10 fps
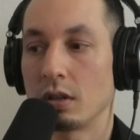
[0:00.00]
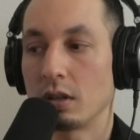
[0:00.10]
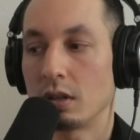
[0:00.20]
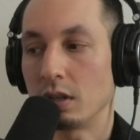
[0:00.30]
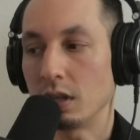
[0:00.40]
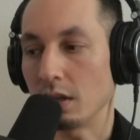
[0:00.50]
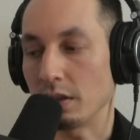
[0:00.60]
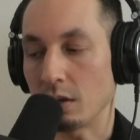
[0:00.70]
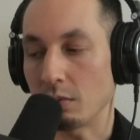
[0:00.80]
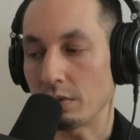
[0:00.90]
Yeah, that
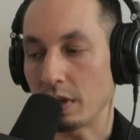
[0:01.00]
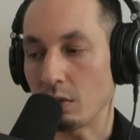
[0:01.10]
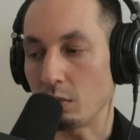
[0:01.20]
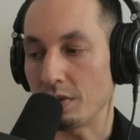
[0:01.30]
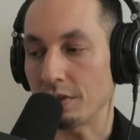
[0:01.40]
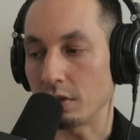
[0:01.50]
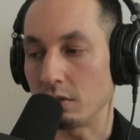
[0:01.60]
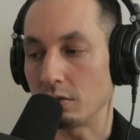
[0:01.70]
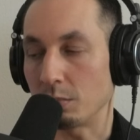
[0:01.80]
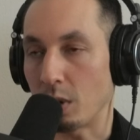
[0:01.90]
that was a
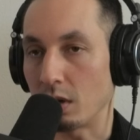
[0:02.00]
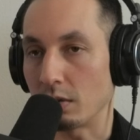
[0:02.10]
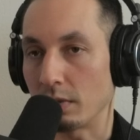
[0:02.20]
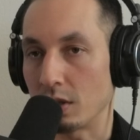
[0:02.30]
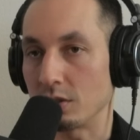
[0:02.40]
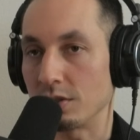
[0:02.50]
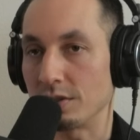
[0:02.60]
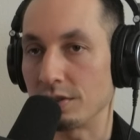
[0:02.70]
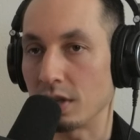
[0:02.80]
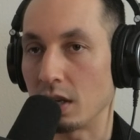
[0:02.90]
huge part of ancient
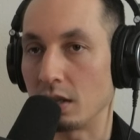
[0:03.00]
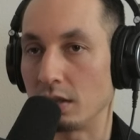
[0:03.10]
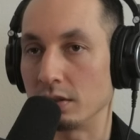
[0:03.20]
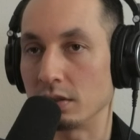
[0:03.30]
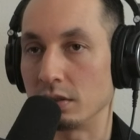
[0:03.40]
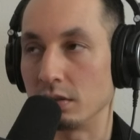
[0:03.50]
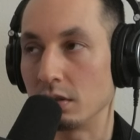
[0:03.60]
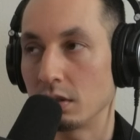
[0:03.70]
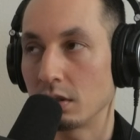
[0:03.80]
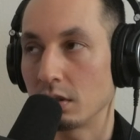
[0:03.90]
societies, and
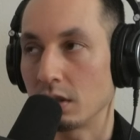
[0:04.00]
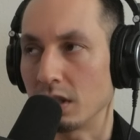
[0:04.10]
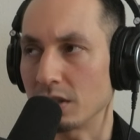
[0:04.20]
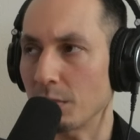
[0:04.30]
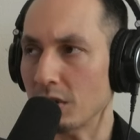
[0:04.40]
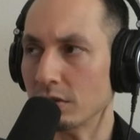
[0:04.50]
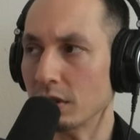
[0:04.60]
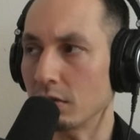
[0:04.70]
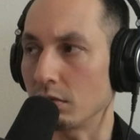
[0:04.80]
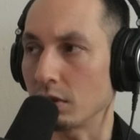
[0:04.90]
mm-hmm. especially in
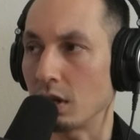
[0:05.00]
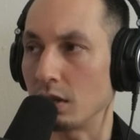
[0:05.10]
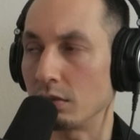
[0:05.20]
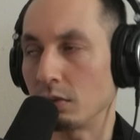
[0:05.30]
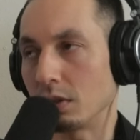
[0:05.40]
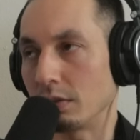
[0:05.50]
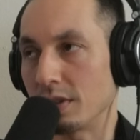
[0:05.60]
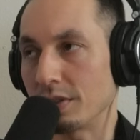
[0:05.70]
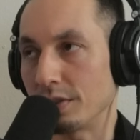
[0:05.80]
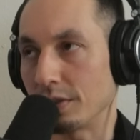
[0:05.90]
regard. Well, this
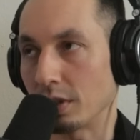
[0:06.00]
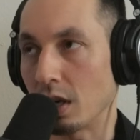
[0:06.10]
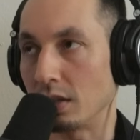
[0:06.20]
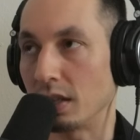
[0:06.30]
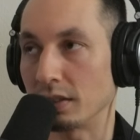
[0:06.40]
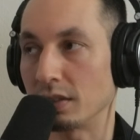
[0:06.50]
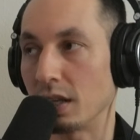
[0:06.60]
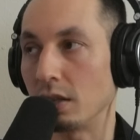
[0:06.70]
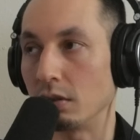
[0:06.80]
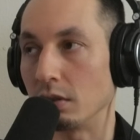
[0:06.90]
is the context I
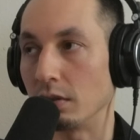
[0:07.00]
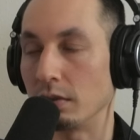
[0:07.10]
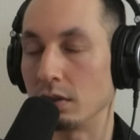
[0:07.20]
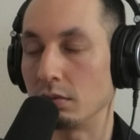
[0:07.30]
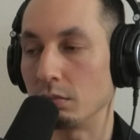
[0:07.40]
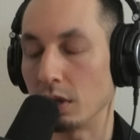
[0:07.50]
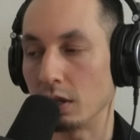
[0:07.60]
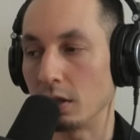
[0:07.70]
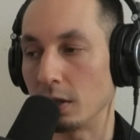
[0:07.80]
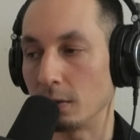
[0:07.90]
know it in, but
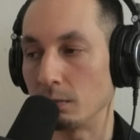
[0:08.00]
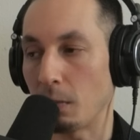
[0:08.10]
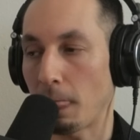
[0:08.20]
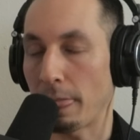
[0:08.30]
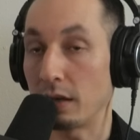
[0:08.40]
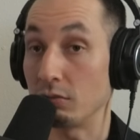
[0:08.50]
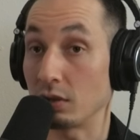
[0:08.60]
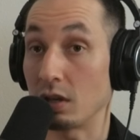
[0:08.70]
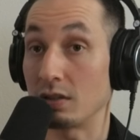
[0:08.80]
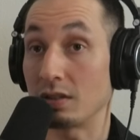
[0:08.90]
um, in
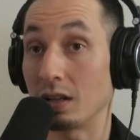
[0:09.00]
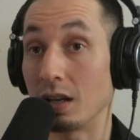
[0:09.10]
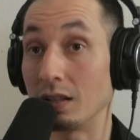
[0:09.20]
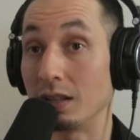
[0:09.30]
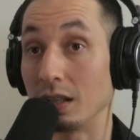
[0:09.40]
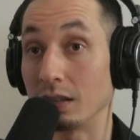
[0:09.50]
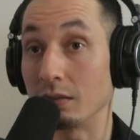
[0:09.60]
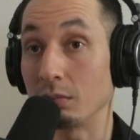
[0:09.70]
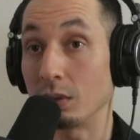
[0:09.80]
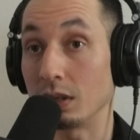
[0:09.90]
regards to hunting,
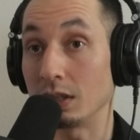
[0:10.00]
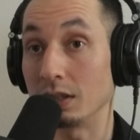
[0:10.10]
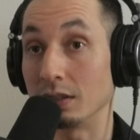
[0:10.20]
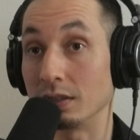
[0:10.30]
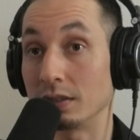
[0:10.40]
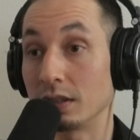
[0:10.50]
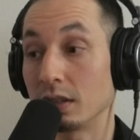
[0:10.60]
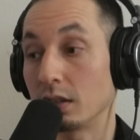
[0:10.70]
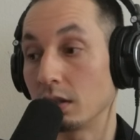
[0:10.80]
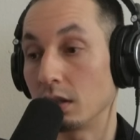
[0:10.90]
because
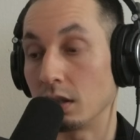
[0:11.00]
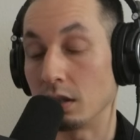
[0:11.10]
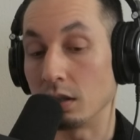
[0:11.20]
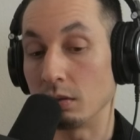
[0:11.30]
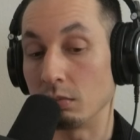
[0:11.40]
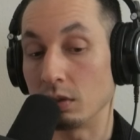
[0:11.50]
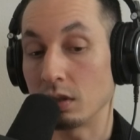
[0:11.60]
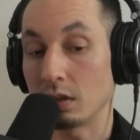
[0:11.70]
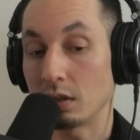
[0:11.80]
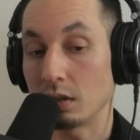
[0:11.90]
um,
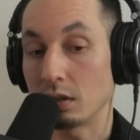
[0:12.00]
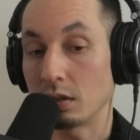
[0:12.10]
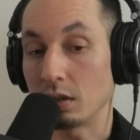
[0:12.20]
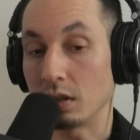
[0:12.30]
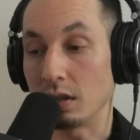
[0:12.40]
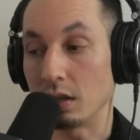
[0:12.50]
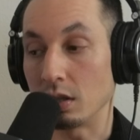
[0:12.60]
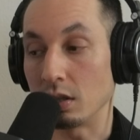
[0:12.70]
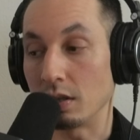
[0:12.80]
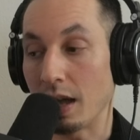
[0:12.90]

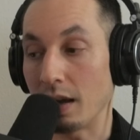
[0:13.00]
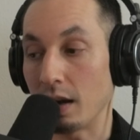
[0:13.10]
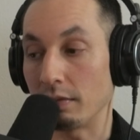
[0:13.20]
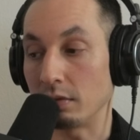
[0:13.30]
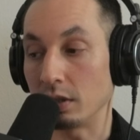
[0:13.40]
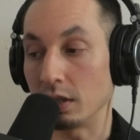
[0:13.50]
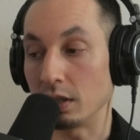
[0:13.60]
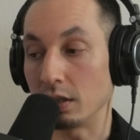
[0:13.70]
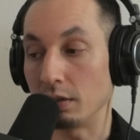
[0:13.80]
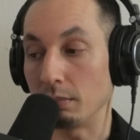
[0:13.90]
not
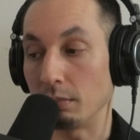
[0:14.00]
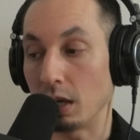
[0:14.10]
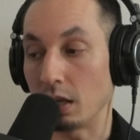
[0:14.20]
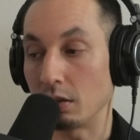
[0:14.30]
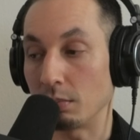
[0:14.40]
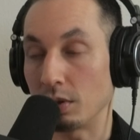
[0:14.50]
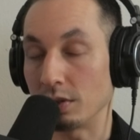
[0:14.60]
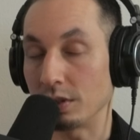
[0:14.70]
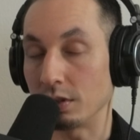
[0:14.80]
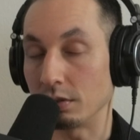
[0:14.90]
every man or person
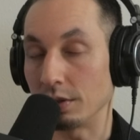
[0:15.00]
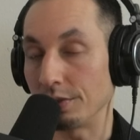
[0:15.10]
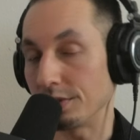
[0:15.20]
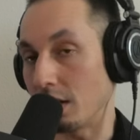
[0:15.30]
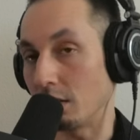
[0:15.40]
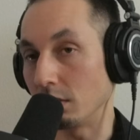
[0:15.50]
who goes out